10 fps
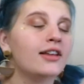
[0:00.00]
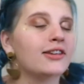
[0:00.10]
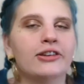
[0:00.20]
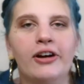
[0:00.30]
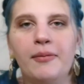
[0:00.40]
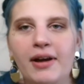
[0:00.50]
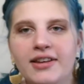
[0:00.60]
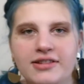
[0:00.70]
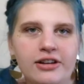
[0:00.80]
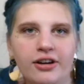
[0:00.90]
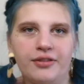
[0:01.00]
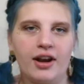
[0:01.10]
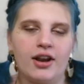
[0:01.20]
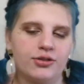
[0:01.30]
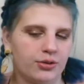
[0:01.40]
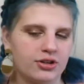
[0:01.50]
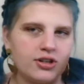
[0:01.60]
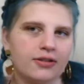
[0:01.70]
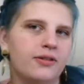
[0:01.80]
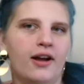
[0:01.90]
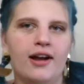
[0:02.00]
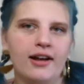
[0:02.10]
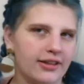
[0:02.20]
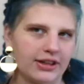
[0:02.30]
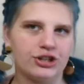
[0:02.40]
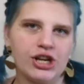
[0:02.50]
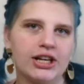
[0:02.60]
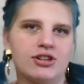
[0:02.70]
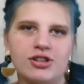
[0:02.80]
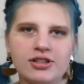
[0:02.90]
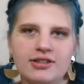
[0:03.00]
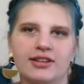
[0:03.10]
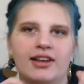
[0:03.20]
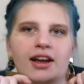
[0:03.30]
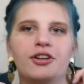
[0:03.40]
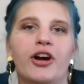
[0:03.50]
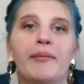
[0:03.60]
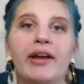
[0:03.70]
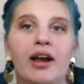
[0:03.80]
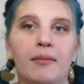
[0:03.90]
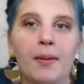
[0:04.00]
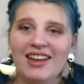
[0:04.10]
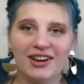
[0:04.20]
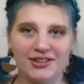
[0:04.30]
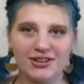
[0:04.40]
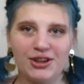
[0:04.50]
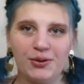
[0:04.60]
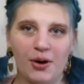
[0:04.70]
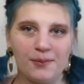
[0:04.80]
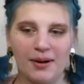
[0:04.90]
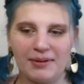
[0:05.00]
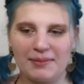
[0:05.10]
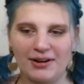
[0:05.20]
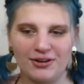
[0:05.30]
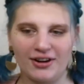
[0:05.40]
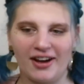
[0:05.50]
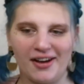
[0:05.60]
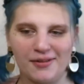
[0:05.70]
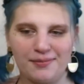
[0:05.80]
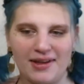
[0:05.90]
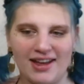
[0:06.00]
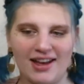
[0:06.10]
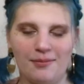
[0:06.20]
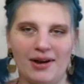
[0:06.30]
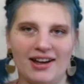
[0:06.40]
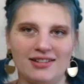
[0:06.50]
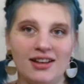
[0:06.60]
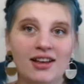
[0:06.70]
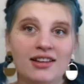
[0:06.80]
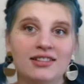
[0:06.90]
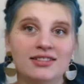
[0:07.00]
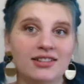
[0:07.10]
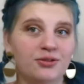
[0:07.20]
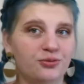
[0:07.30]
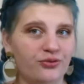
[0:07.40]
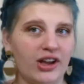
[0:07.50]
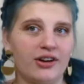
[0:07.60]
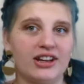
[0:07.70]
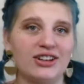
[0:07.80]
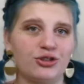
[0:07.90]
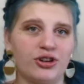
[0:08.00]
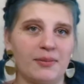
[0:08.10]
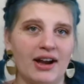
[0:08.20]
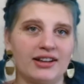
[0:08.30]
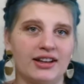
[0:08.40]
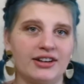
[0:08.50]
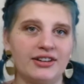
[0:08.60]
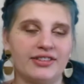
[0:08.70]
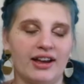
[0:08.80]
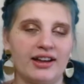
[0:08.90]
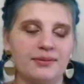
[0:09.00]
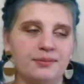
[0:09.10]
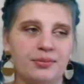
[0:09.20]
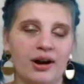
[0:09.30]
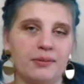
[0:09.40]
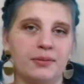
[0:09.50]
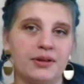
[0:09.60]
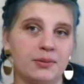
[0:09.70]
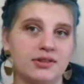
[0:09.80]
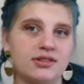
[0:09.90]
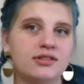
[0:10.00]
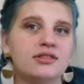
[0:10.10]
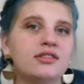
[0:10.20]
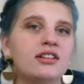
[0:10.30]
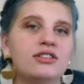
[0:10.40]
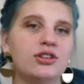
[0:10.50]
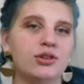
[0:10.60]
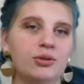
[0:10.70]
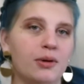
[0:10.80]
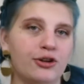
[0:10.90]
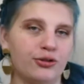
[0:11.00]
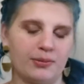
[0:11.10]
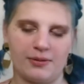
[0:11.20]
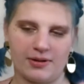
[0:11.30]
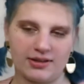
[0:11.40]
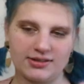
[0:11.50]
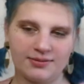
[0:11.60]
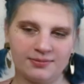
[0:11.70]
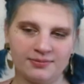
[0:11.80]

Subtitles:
Sorry, my SD card ran out of storage. If anything changed, it's because I had to grab my camera. Here's a cute homecoming picture of me and my very extreme highlighter that probably was too much for my face.